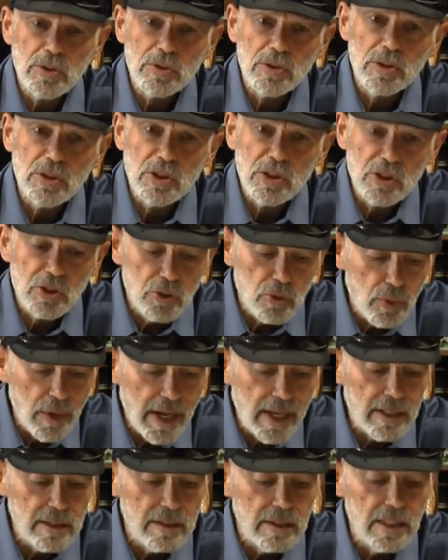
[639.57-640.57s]
to
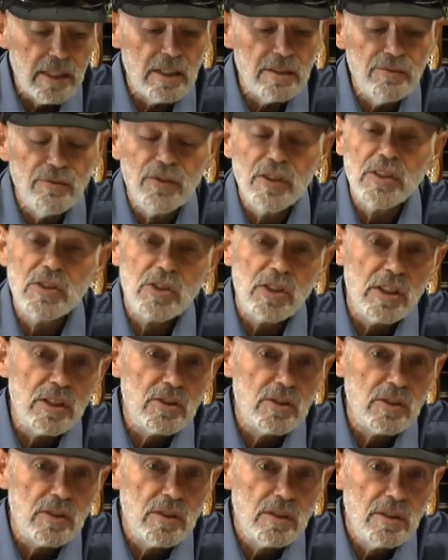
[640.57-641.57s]
distract and convince
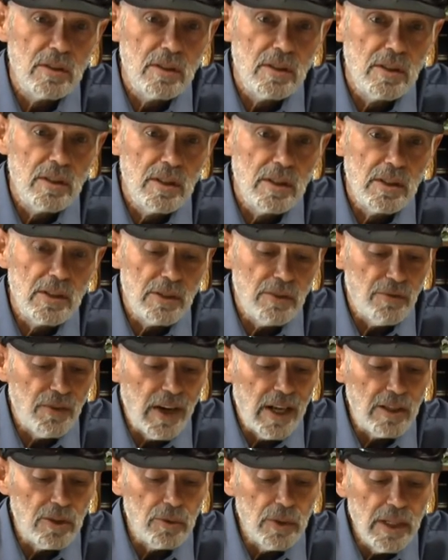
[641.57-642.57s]
us to
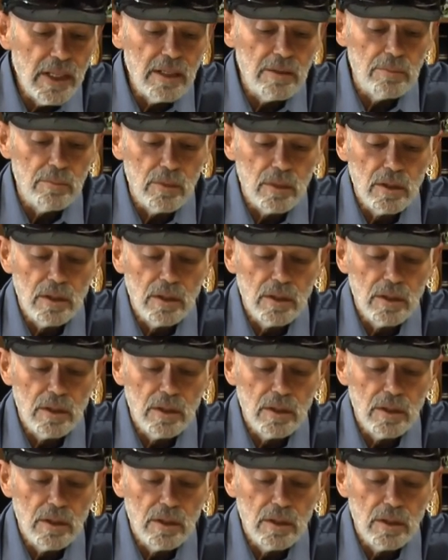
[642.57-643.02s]
follow Him